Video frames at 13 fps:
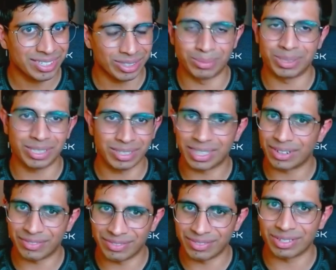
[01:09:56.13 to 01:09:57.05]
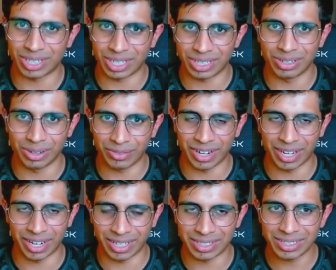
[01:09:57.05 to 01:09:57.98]
So I'm still kind of trying to look for
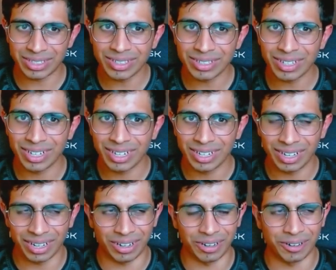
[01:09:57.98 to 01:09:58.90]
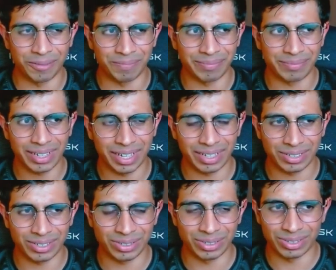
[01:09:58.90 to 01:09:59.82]
that answer um,
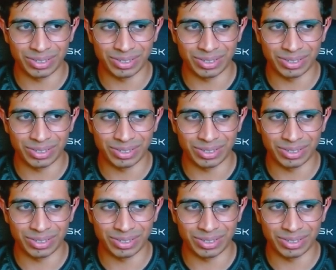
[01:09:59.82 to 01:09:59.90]
and to